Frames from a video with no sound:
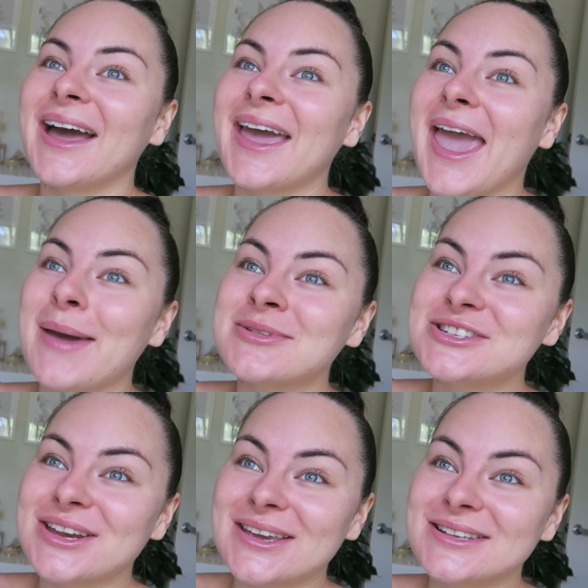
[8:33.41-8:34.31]
Ham and
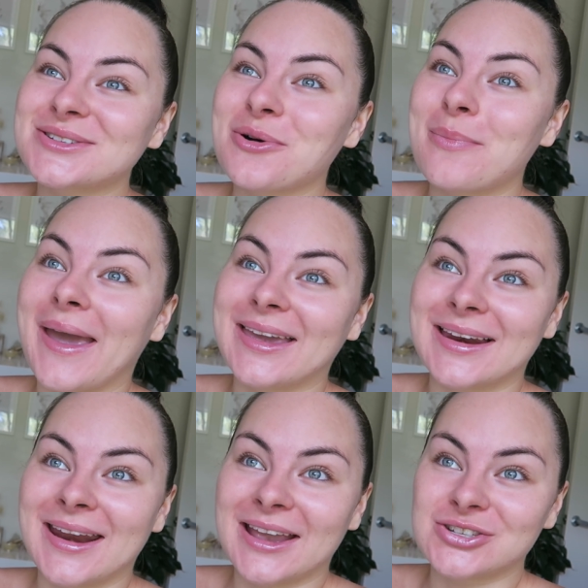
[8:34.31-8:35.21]
cheese or bacon
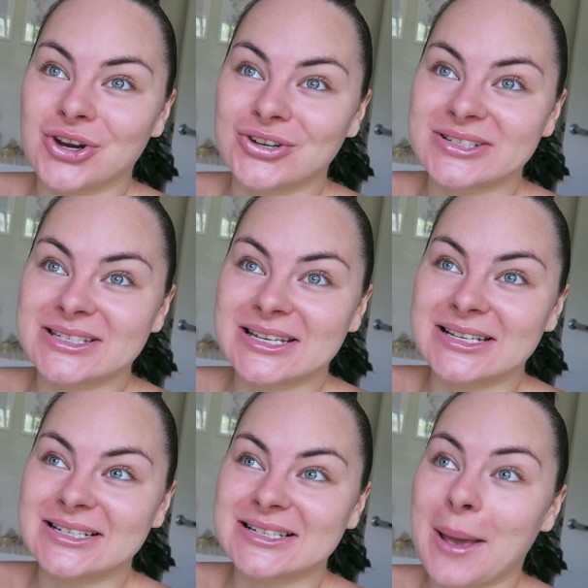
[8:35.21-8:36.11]
and egg
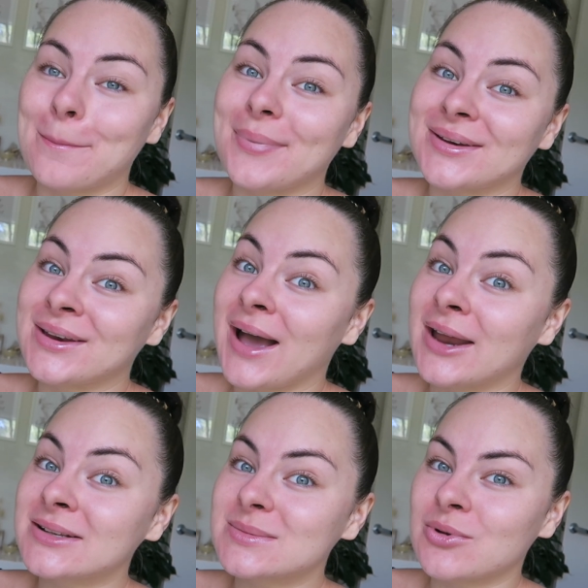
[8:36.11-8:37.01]
toasties,
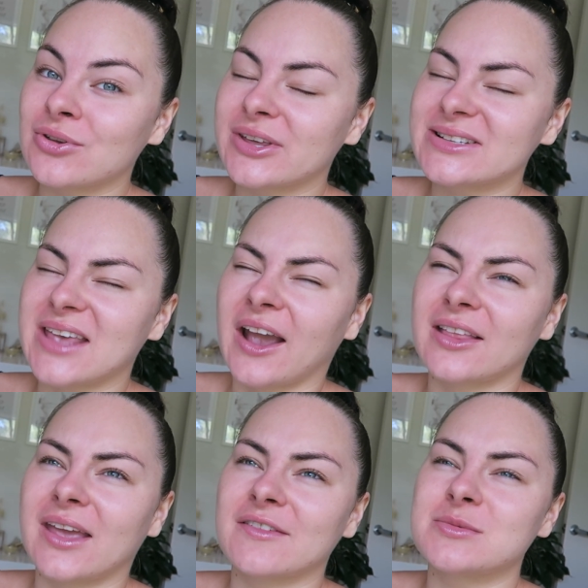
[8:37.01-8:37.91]
banana smoothies,
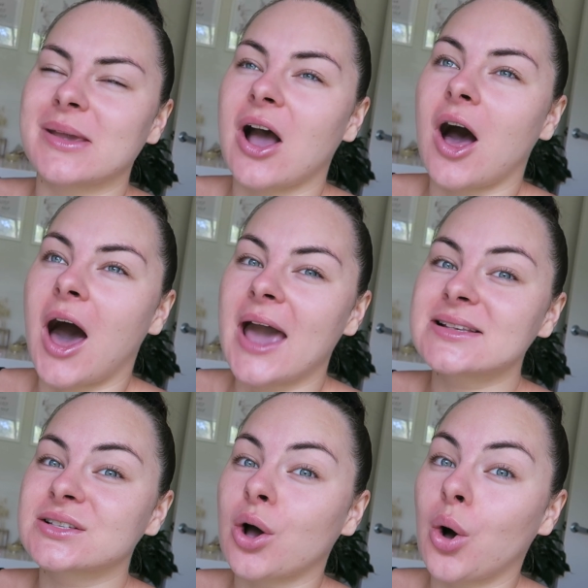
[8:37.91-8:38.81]
like they have to be
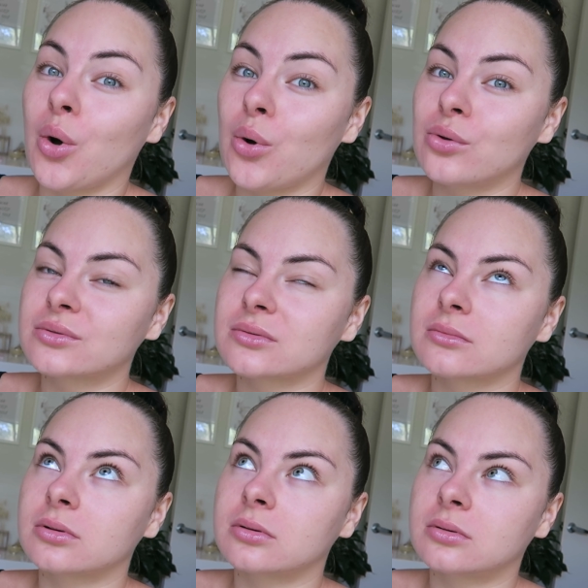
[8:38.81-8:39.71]
ice cold.
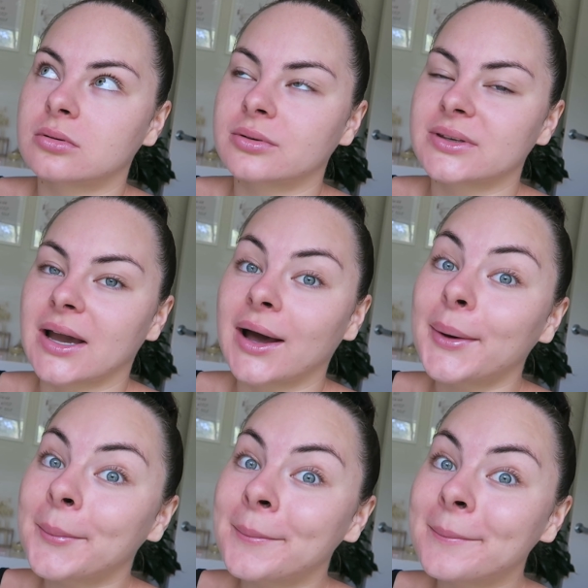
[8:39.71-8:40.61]
Oh, yeah.
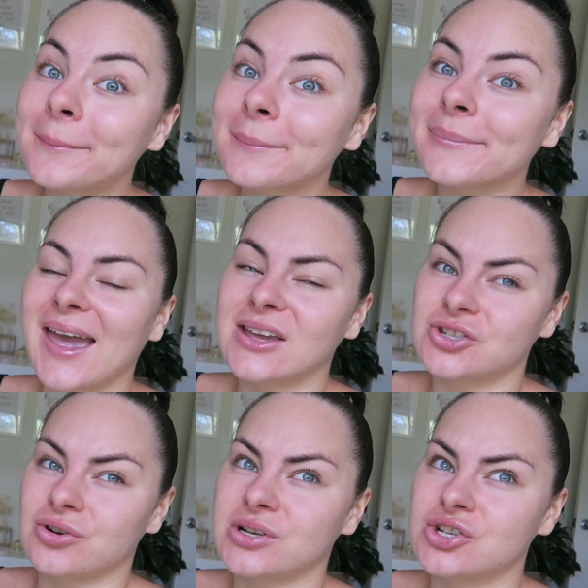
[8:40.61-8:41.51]

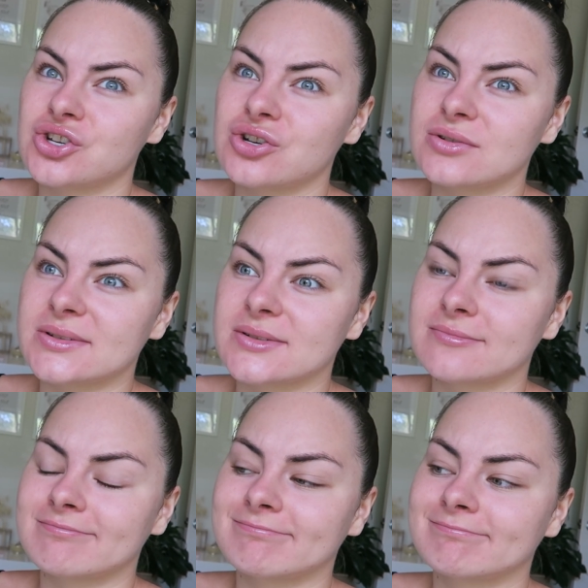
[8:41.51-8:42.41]
And orange juice.
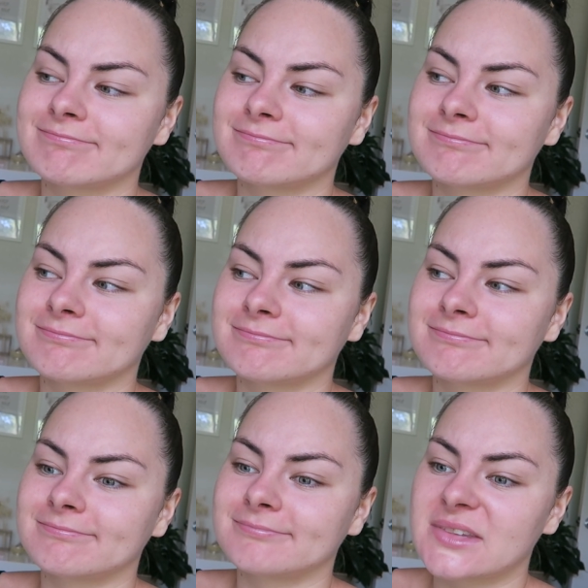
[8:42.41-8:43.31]

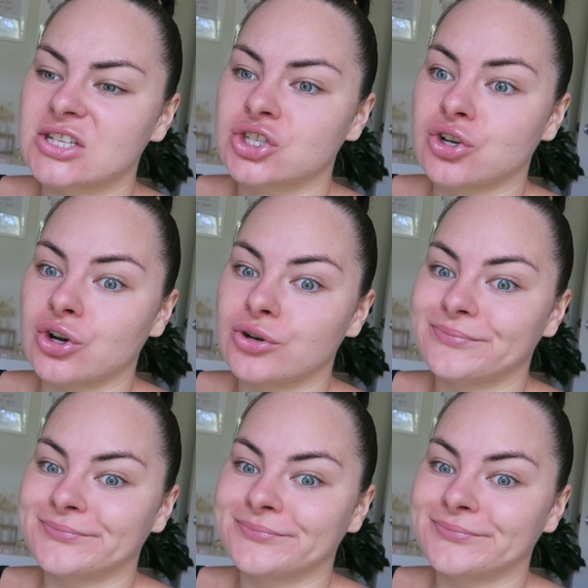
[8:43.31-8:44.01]
So,